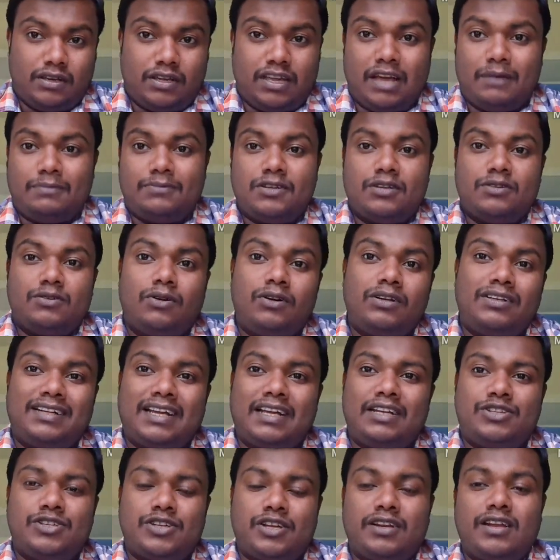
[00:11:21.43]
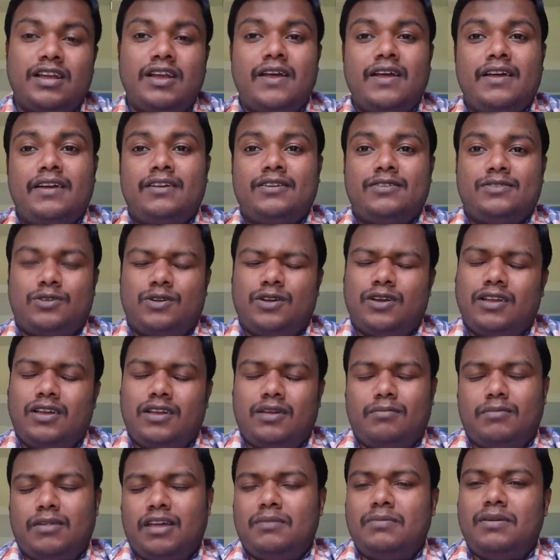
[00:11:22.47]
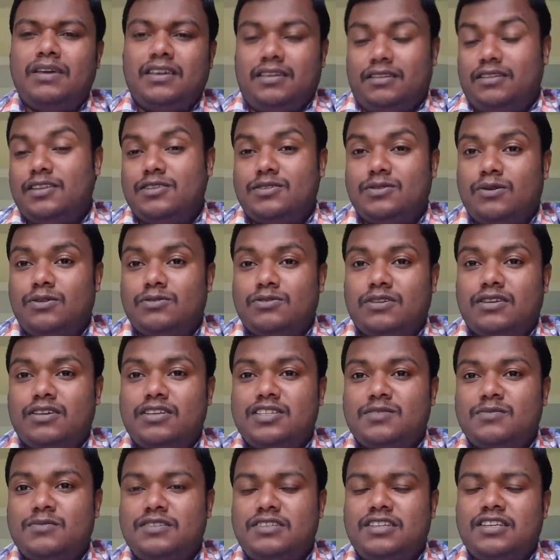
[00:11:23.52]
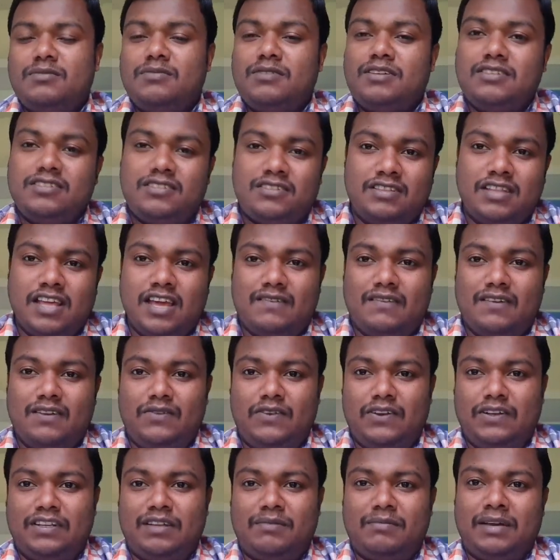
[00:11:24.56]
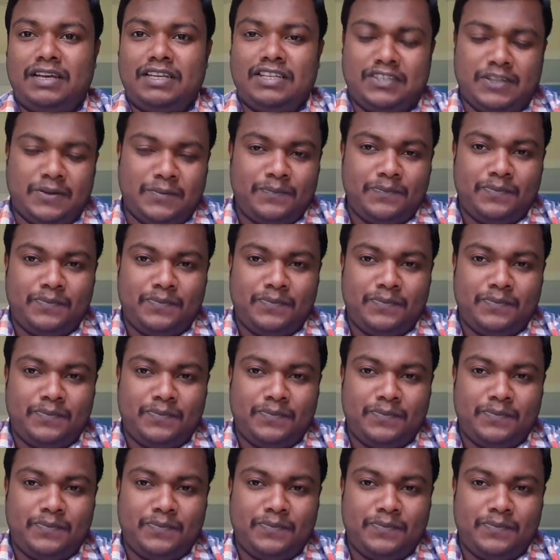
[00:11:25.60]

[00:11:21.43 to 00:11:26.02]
Captain got tension. So maybe this also is missing means they will win the match.